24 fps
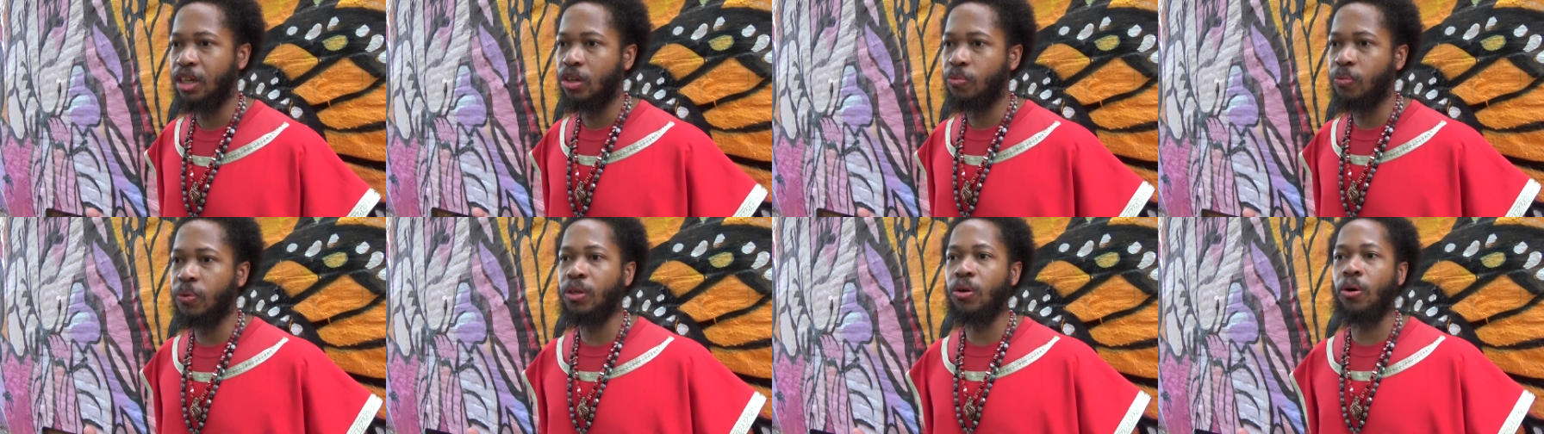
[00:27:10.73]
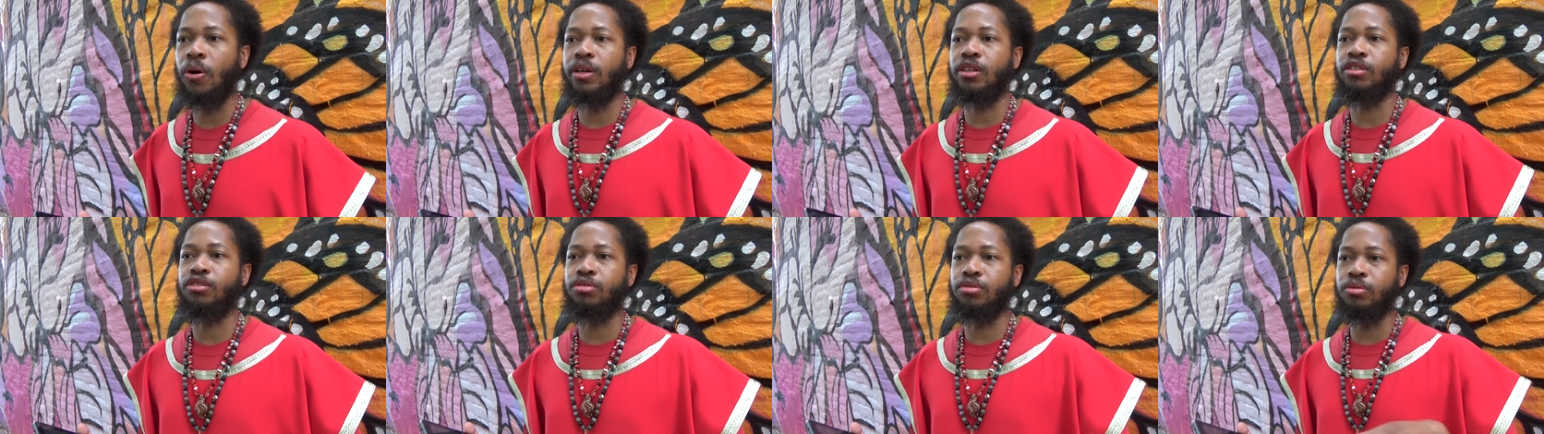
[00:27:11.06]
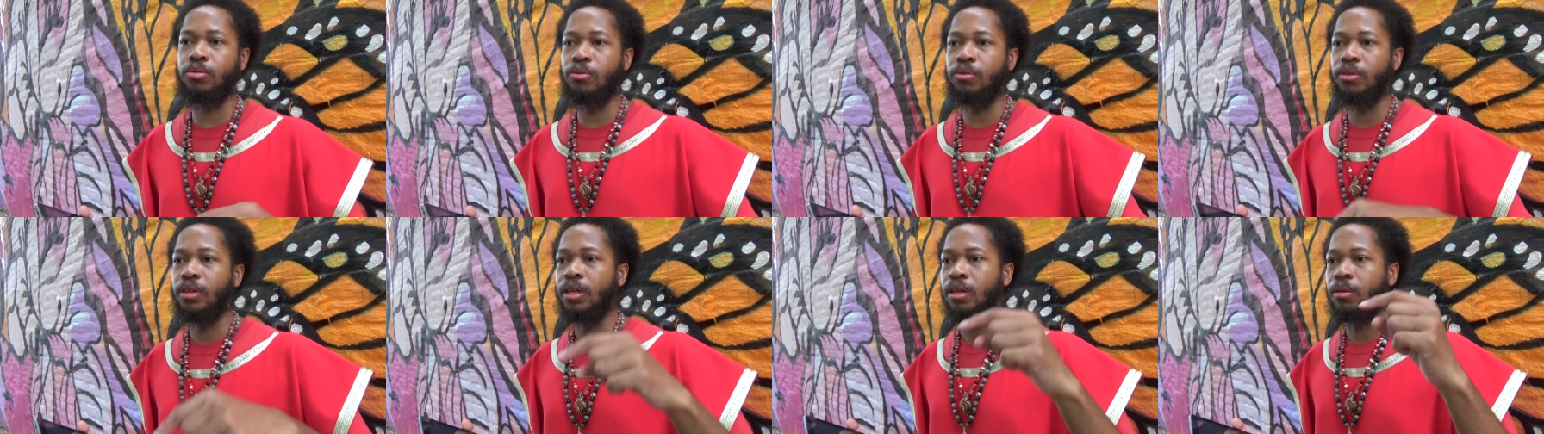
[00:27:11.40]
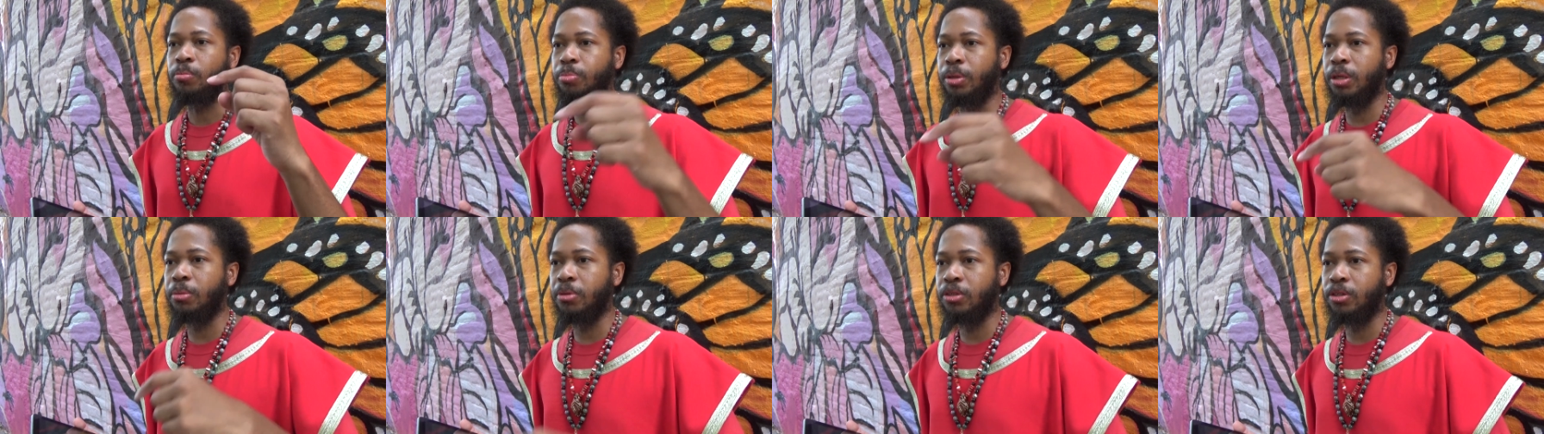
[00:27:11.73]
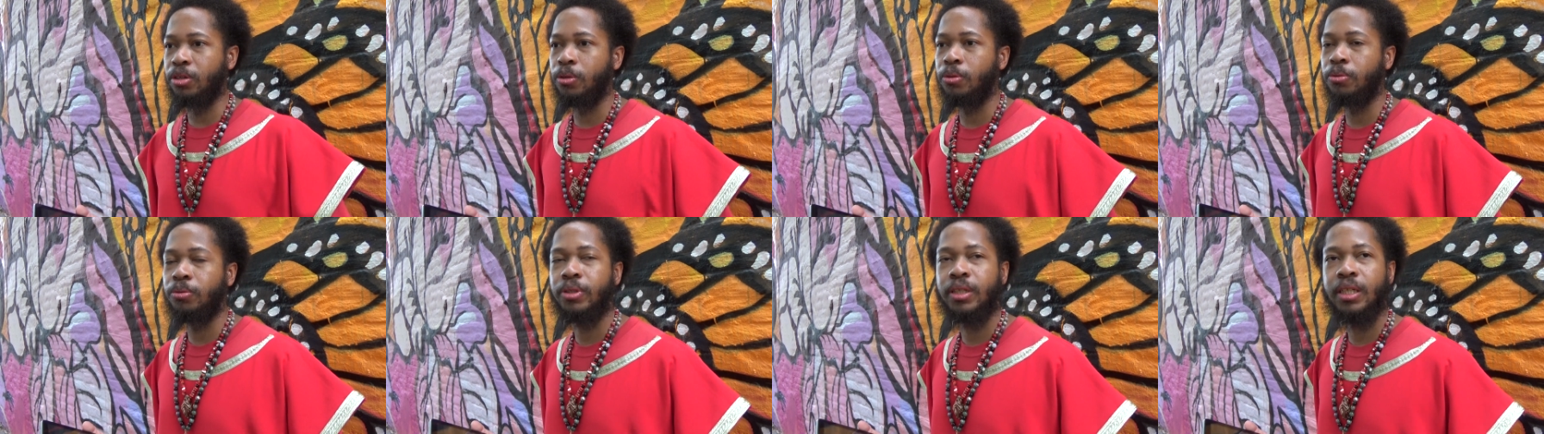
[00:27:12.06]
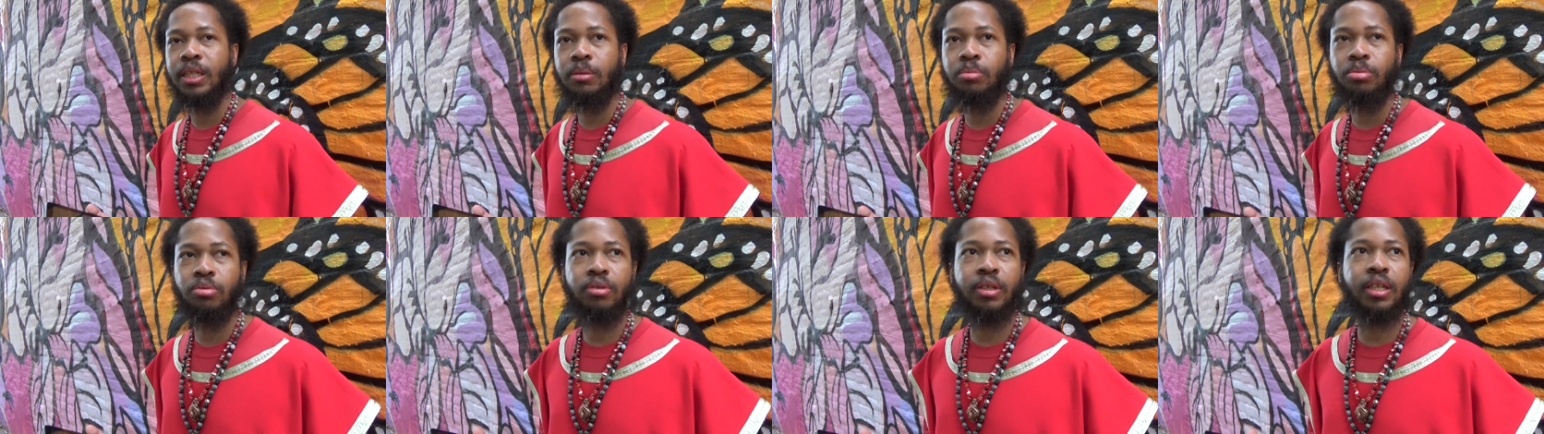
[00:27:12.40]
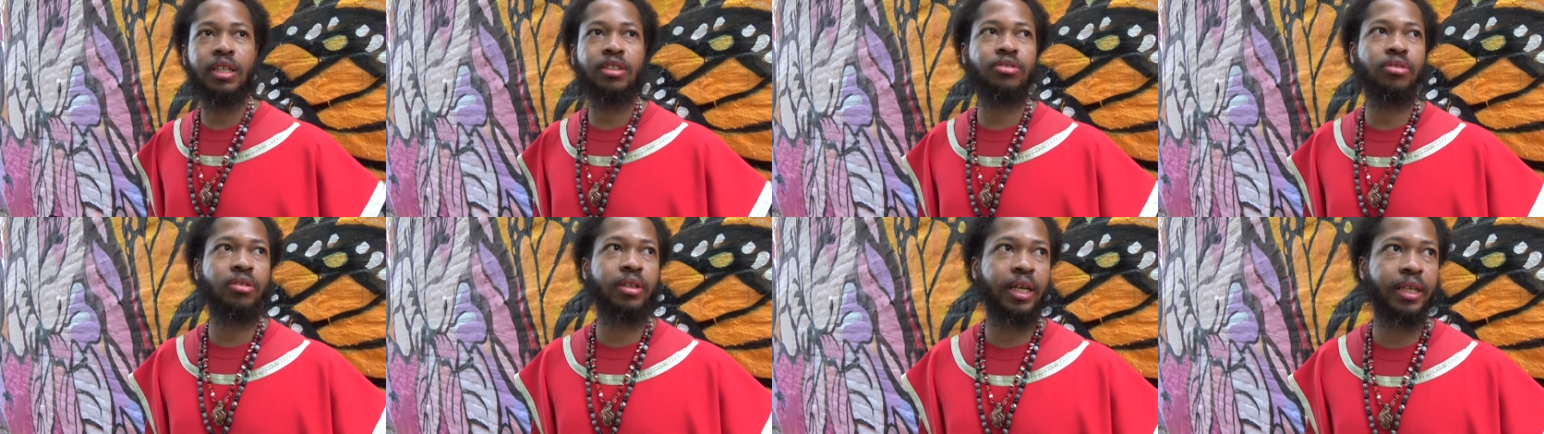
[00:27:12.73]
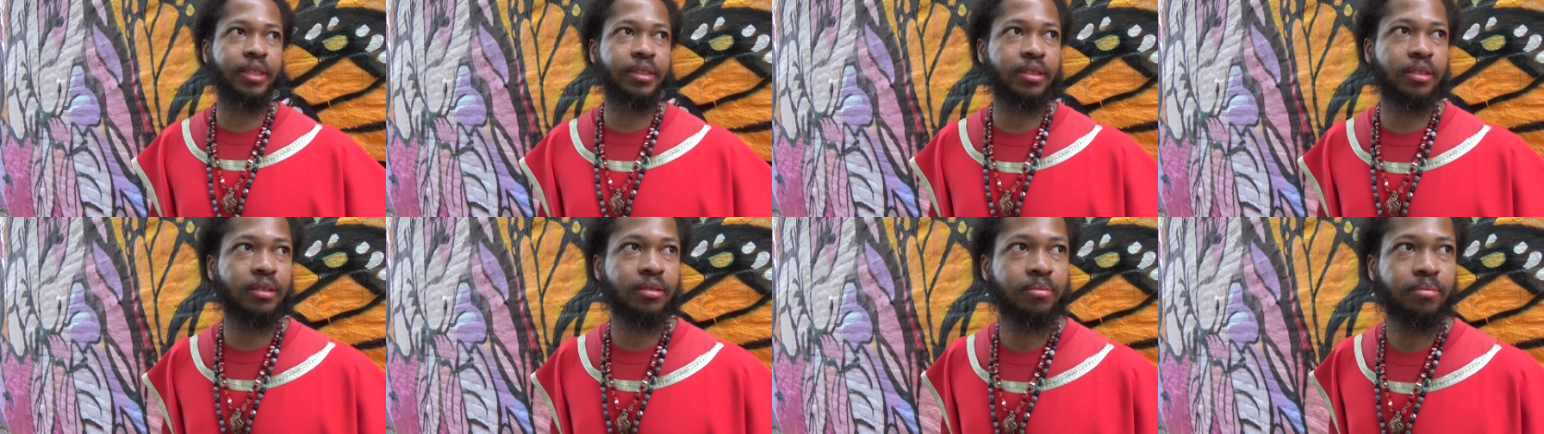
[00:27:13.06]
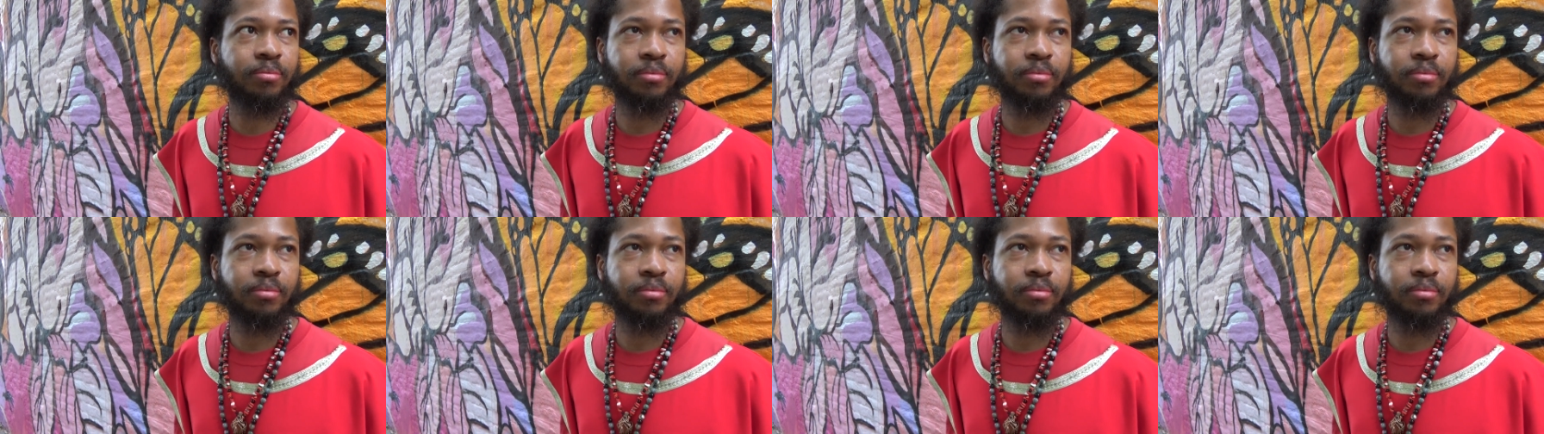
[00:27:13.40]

We are the true biblical Hebrew Israelites.